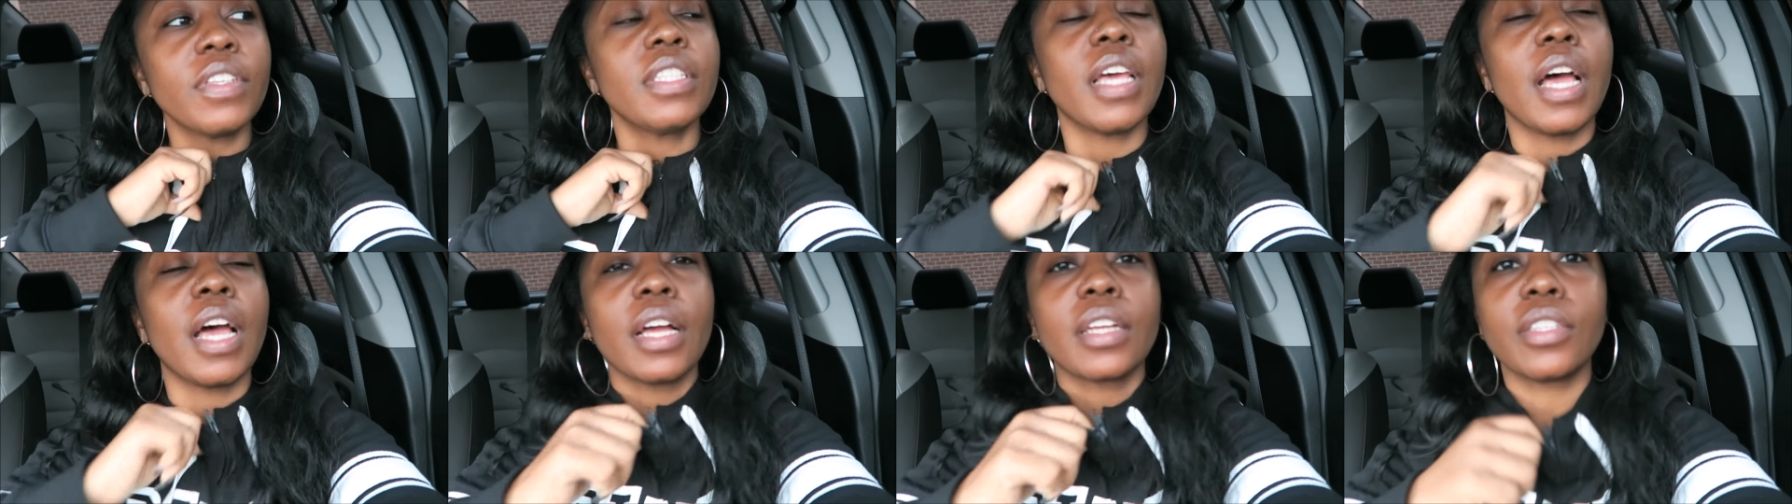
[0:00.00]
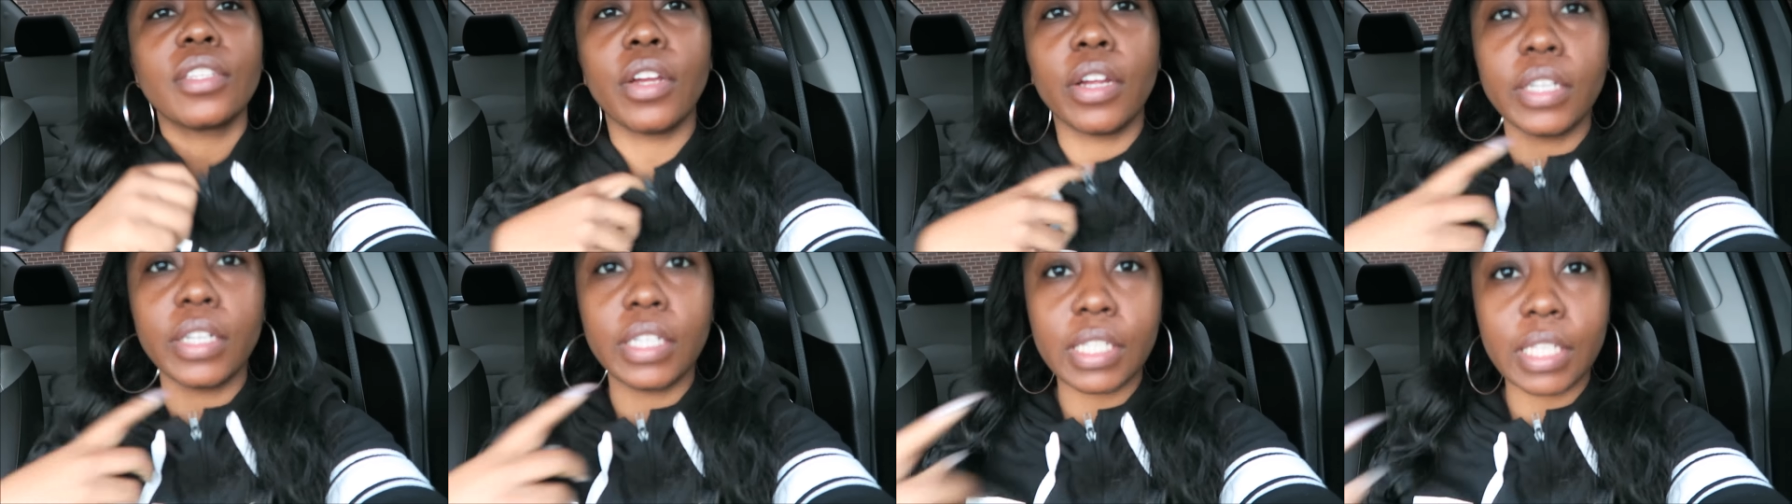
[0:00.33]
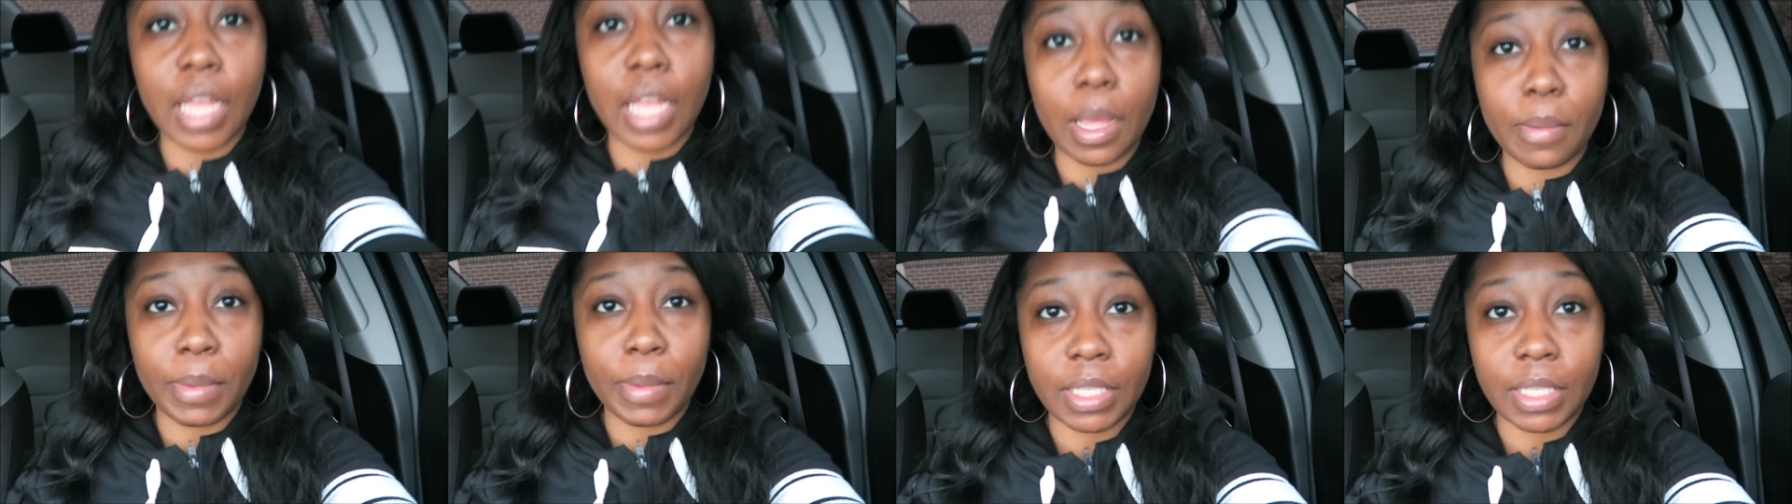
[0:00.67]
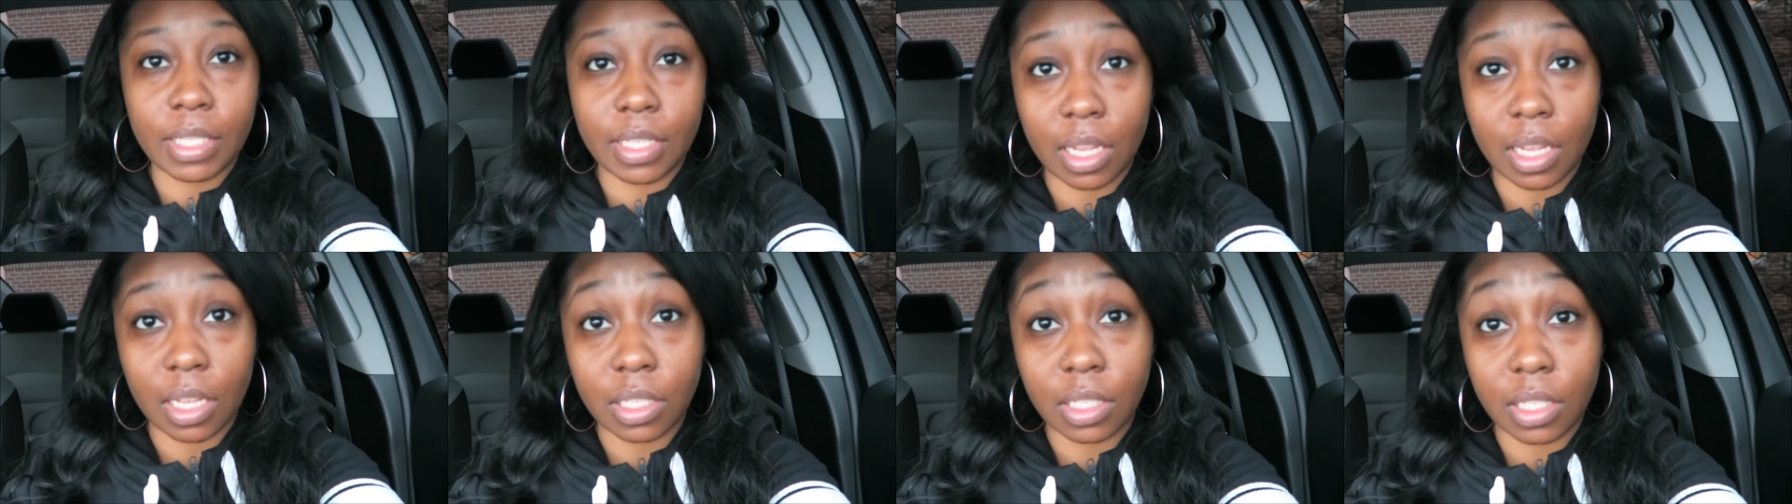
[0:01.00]
doctor. I just got my
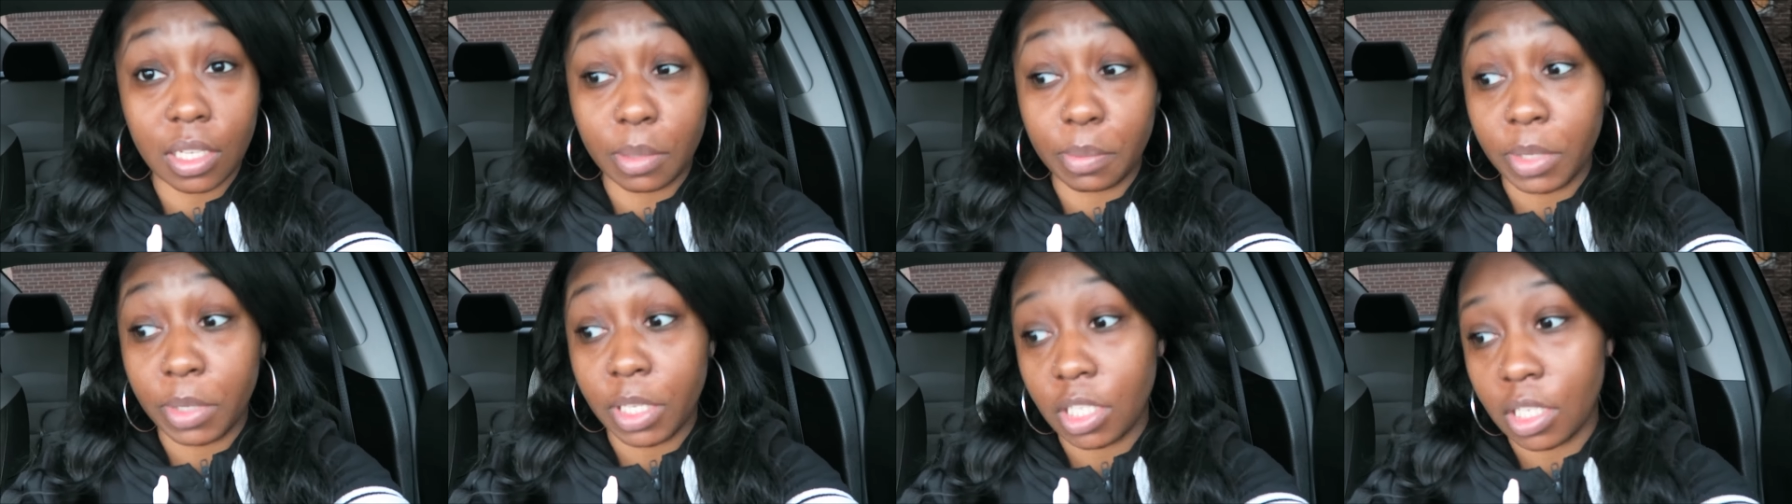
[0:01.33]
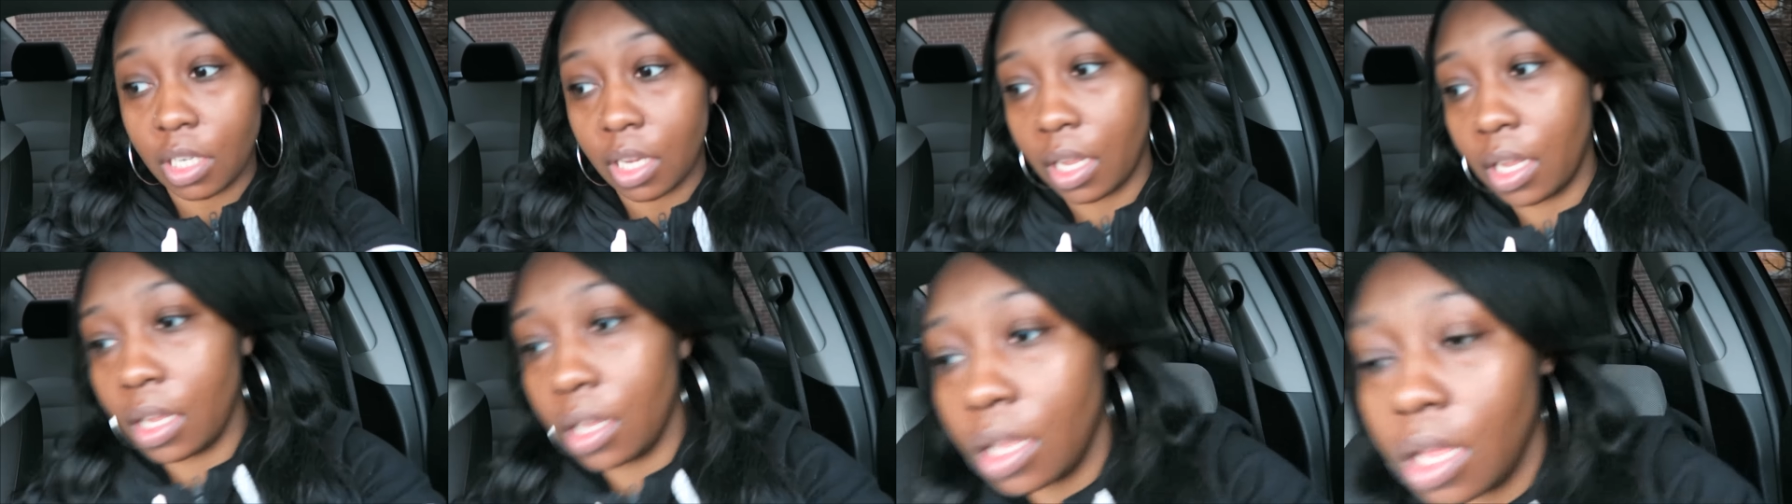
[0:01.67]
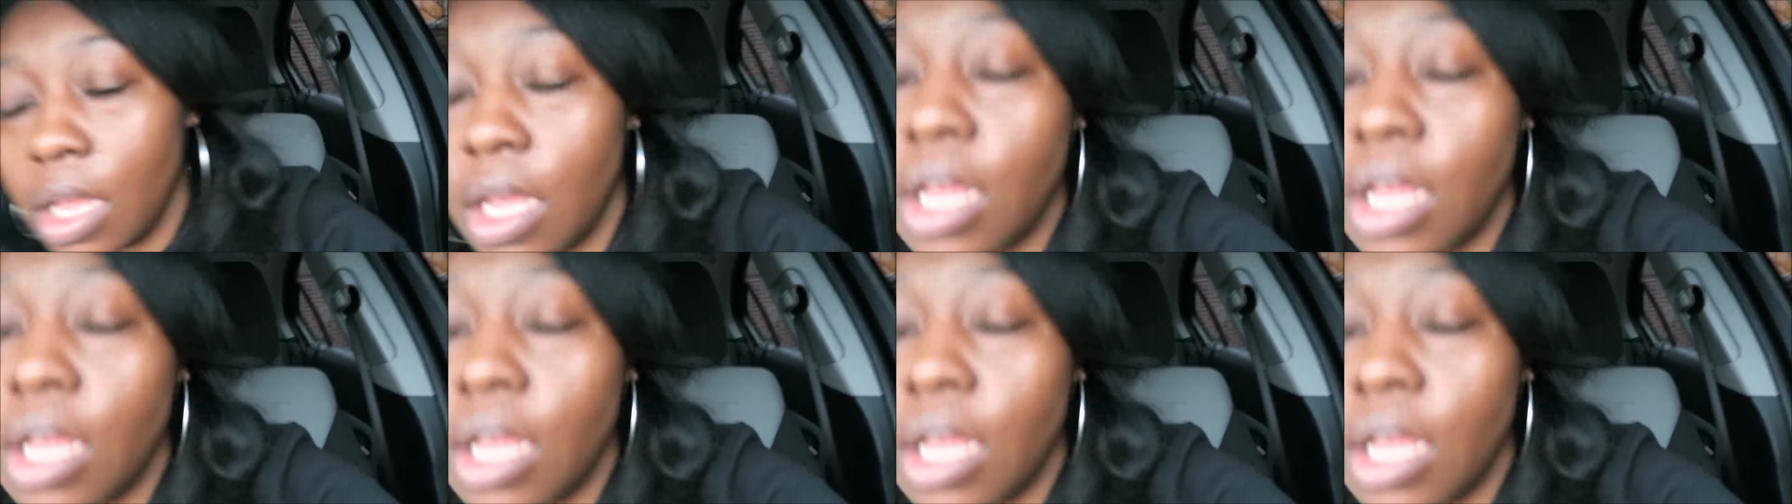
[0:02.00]
second TB shot.